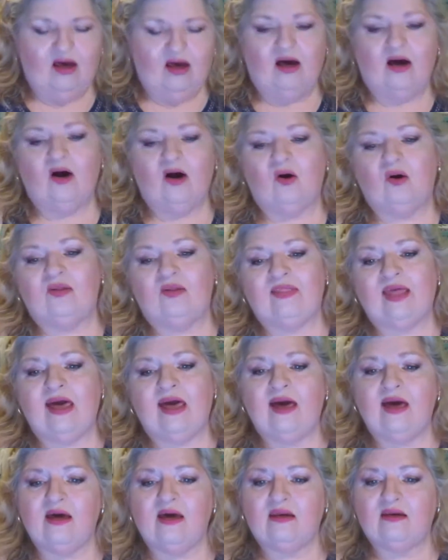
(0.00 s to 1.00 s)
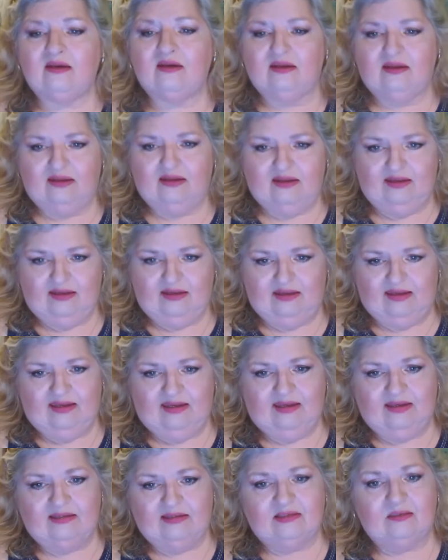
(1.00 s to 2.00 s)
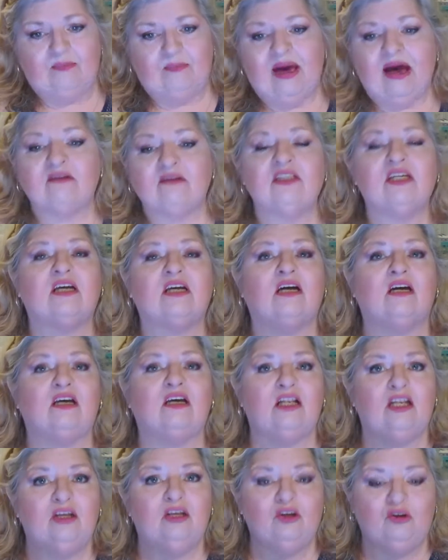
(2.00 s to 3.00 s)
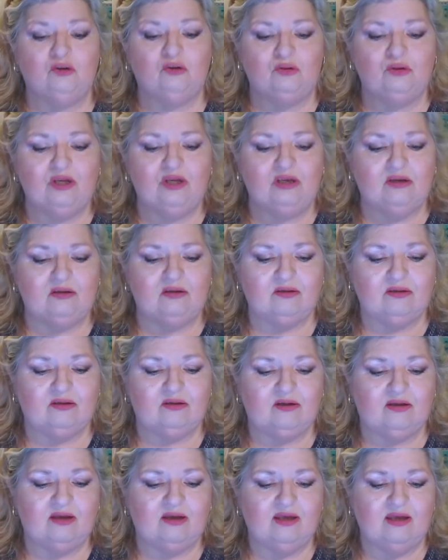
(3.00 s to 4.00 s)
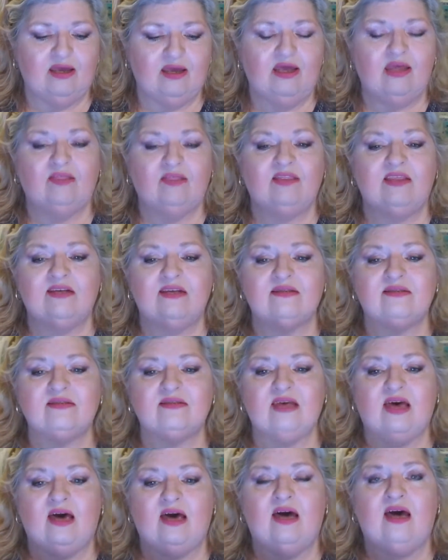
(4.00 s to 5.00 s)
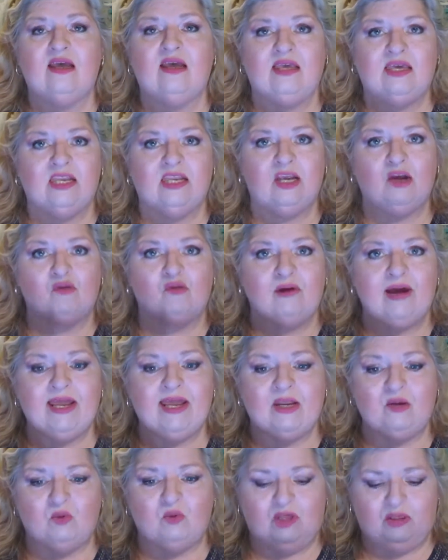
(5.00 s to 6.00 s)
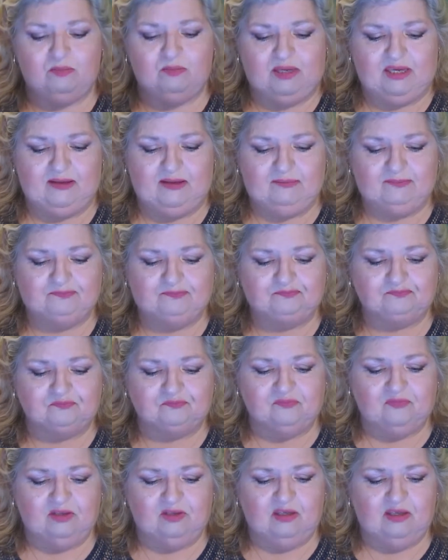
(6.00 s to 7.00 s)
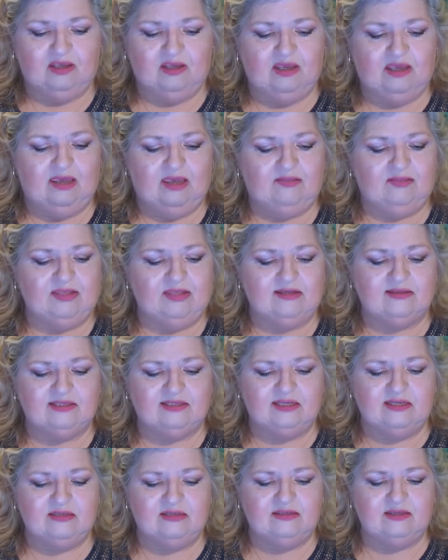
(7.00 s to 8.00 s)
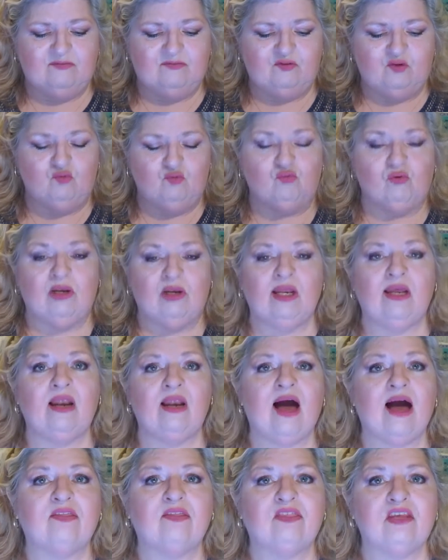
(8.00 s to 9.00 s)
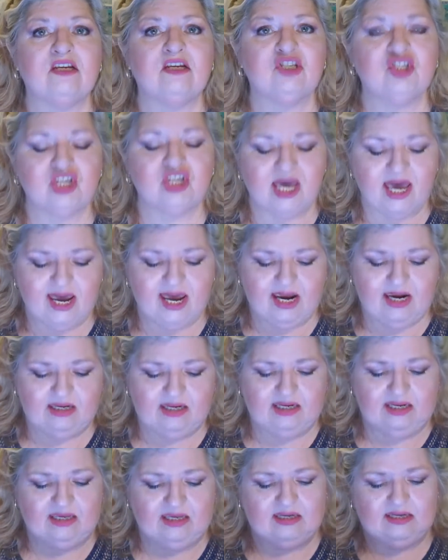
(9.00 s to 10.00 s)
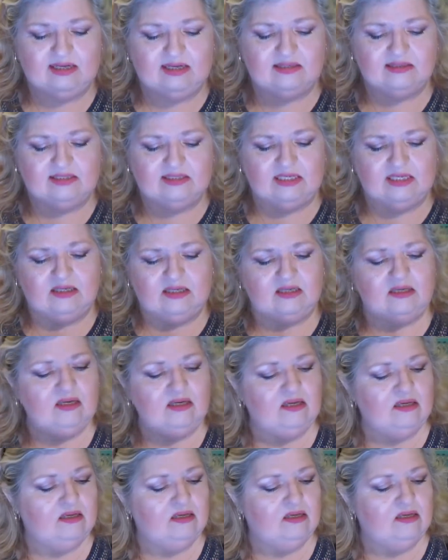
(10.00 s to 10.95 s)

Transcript: Oh, and that is about to conclude this uh, getting ready with me. And this is, if you really like this shade, it is in,